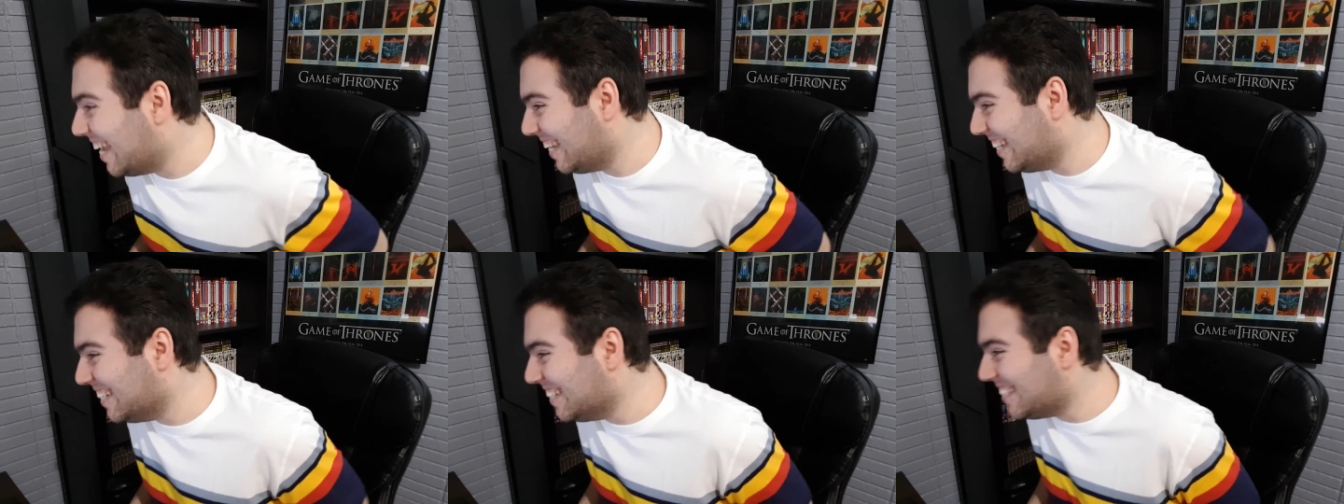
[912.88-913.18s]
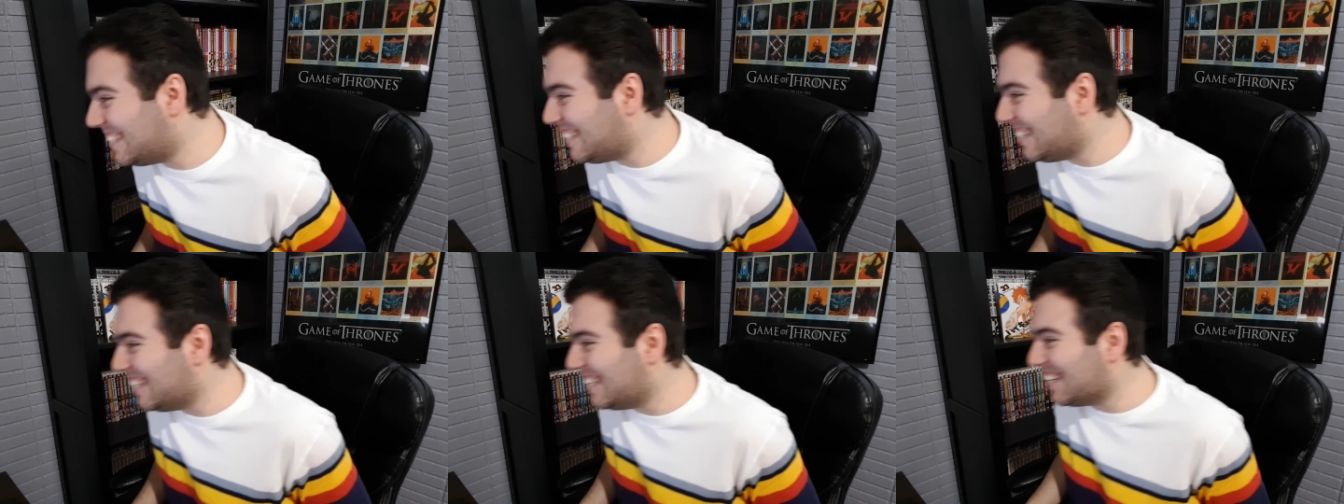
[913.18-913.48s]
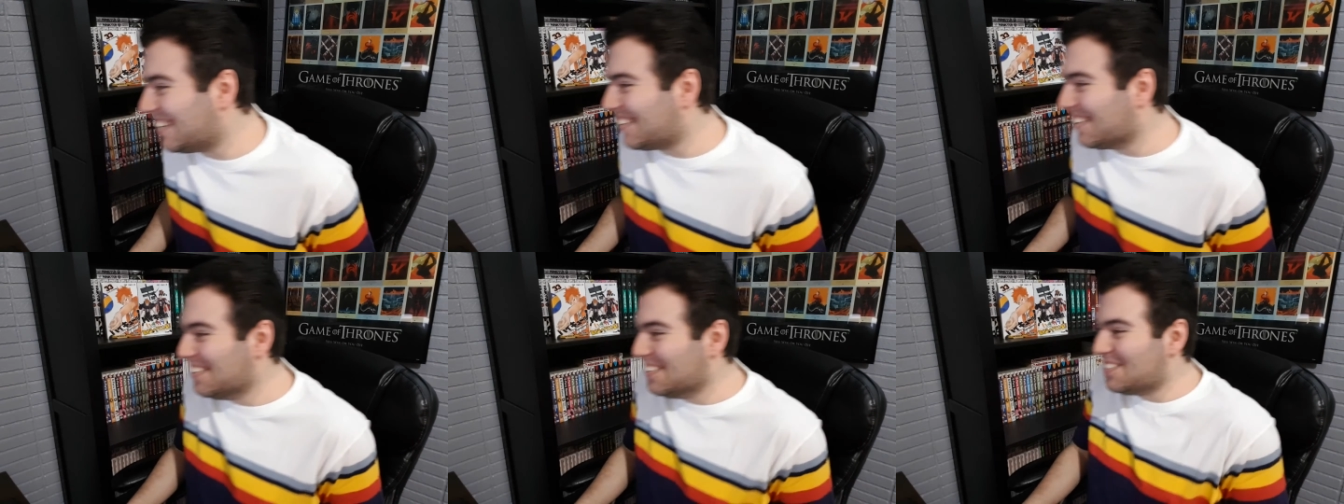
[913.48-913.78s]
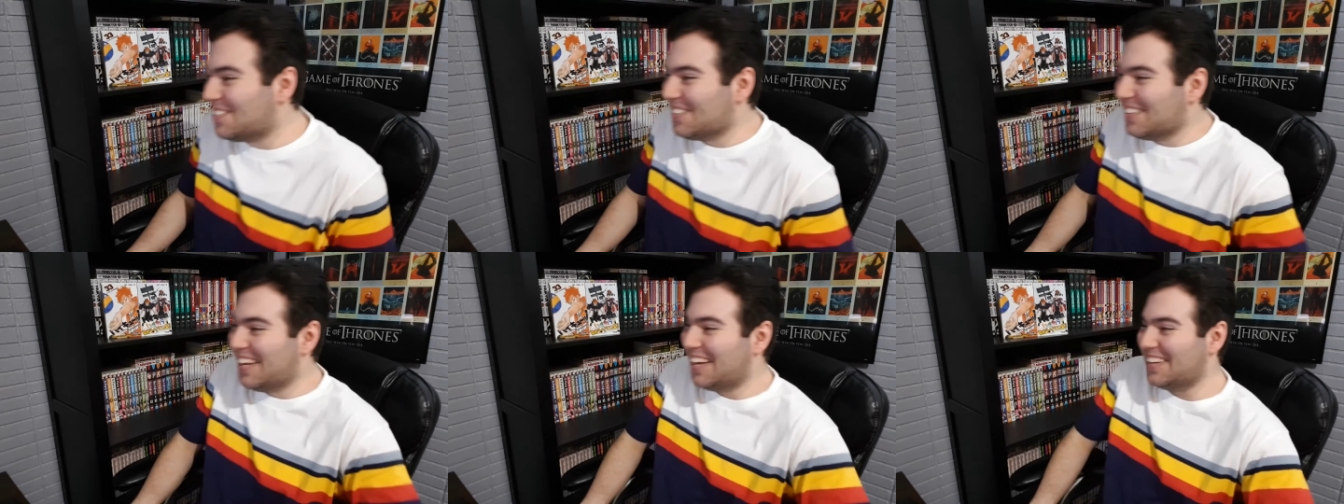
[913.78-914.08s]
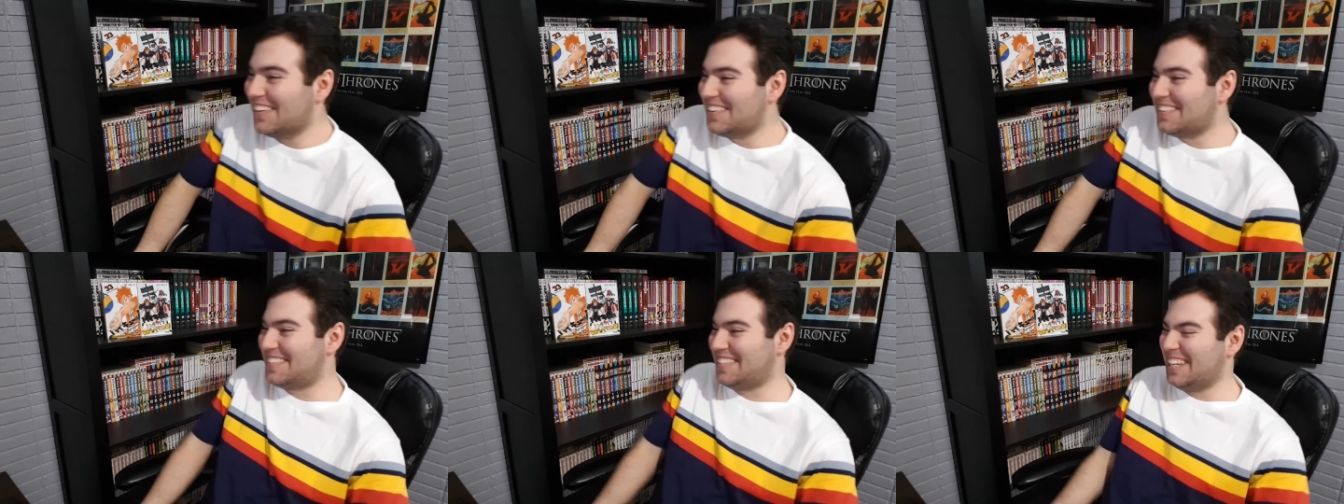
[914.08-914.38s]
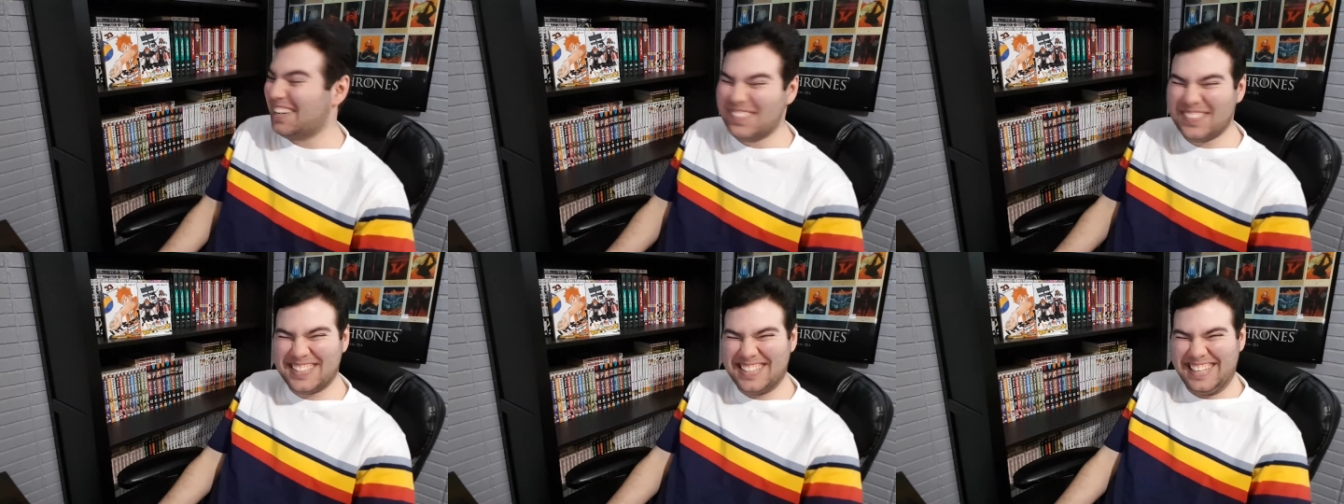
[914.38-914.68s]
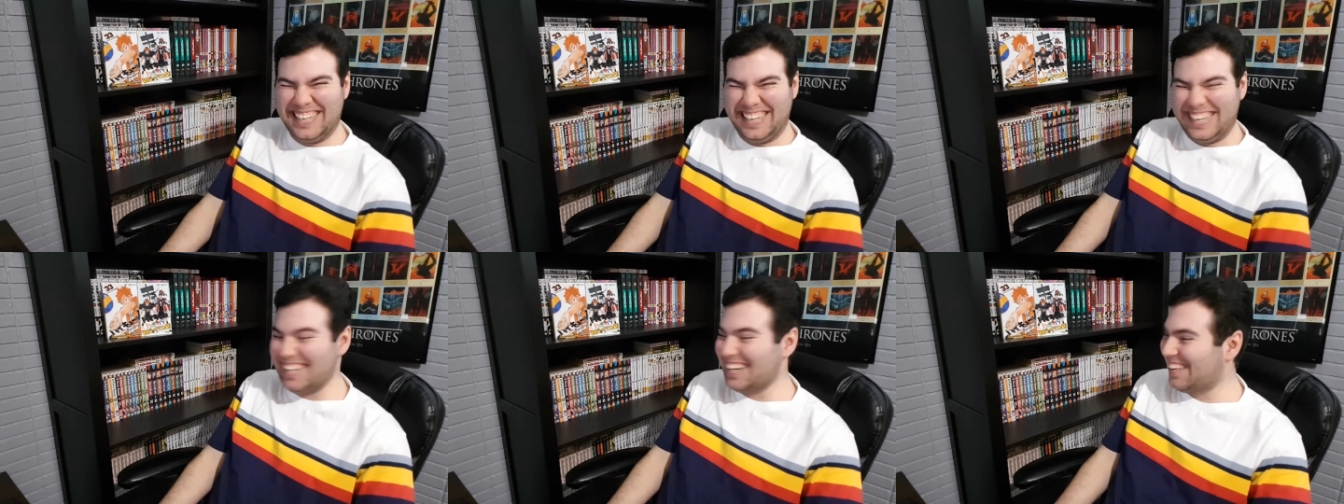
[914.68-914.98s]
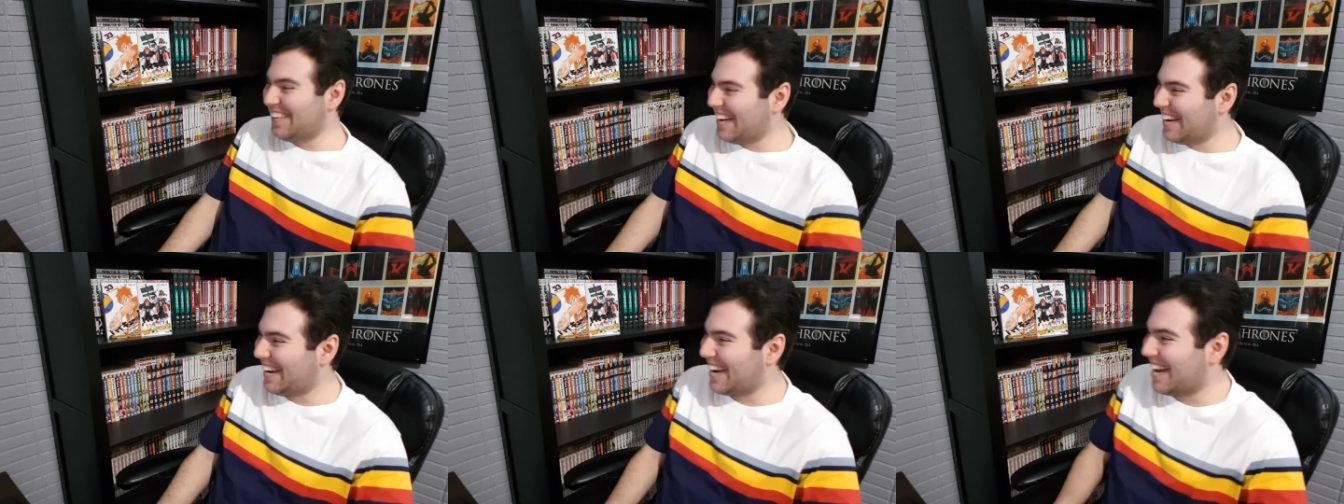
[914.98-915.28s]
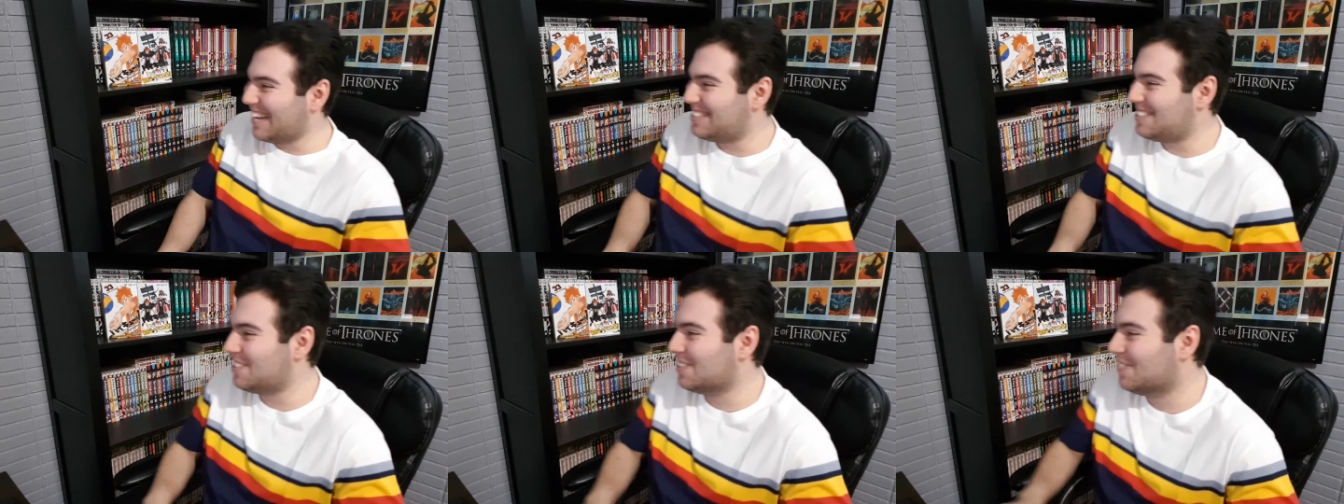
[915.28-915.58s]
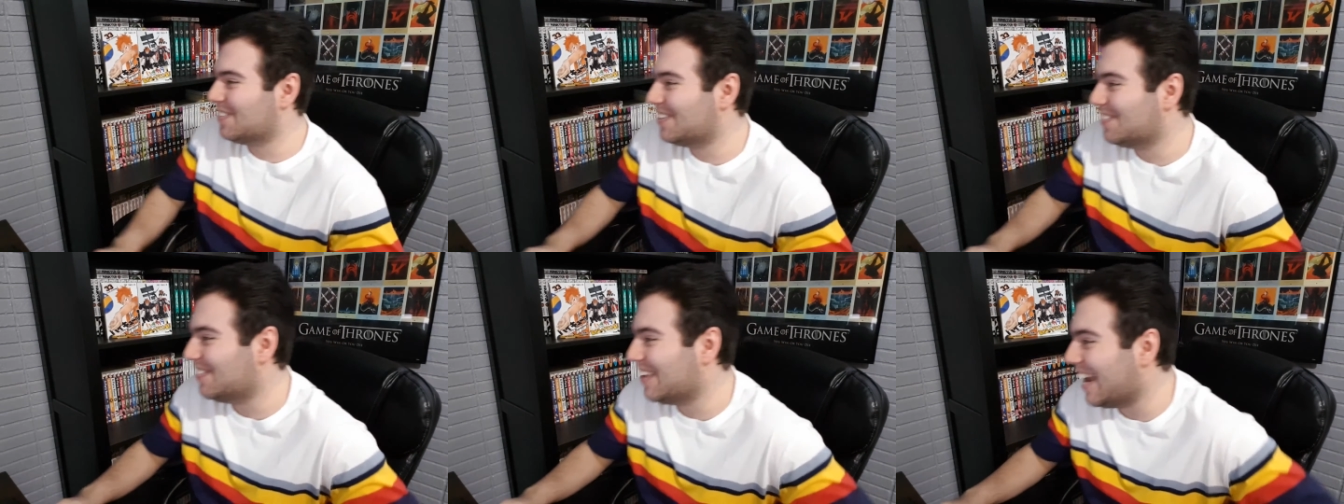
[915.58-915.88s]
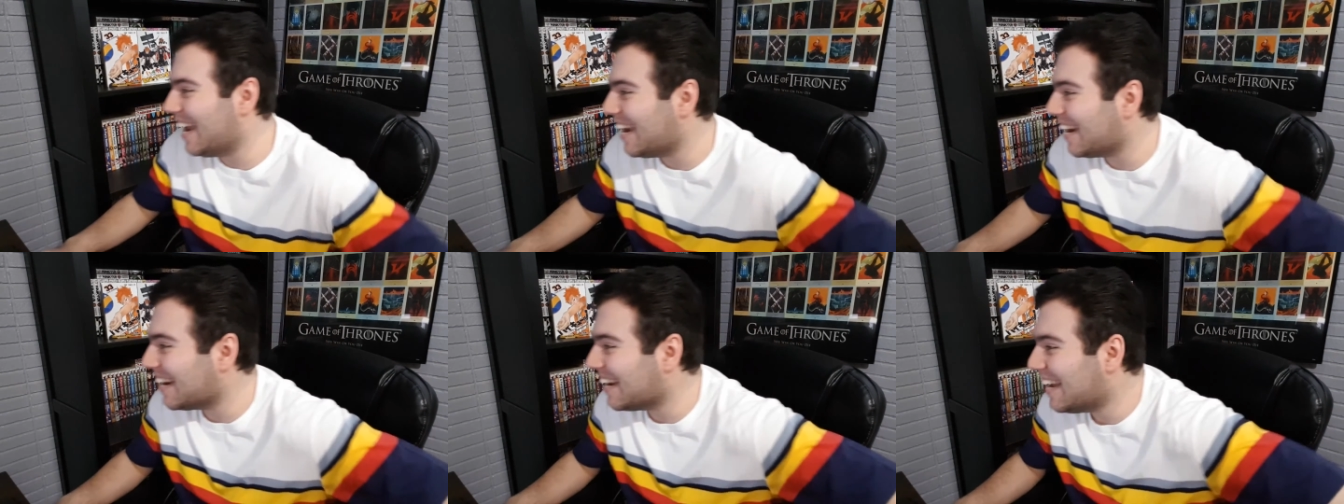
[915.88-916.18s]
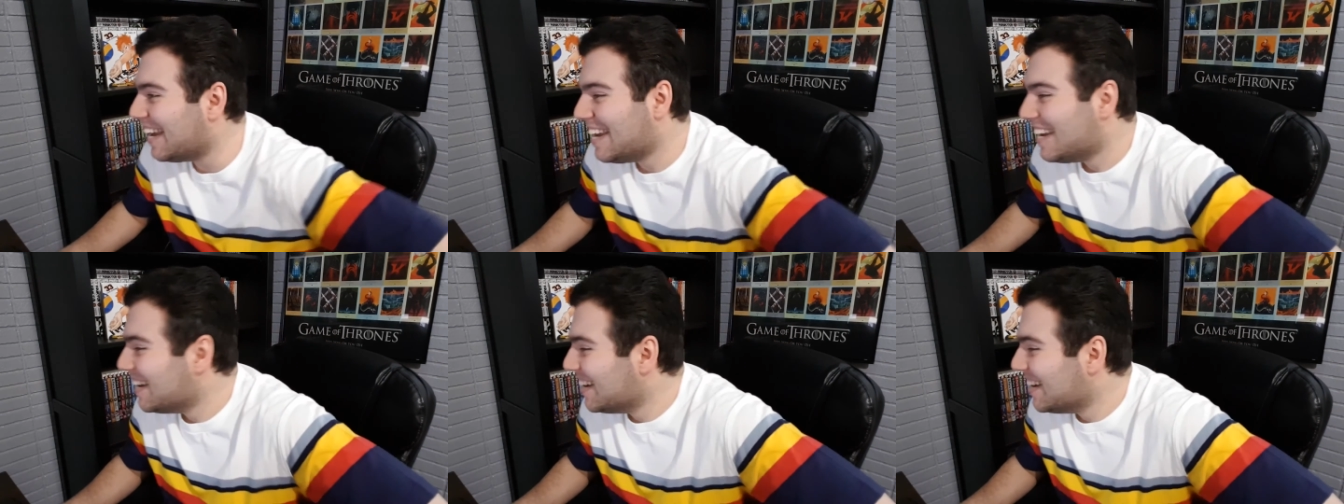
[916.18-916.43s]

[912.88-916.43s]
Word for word: you see the coach of the other team, he's like, yo, I got you in my bag.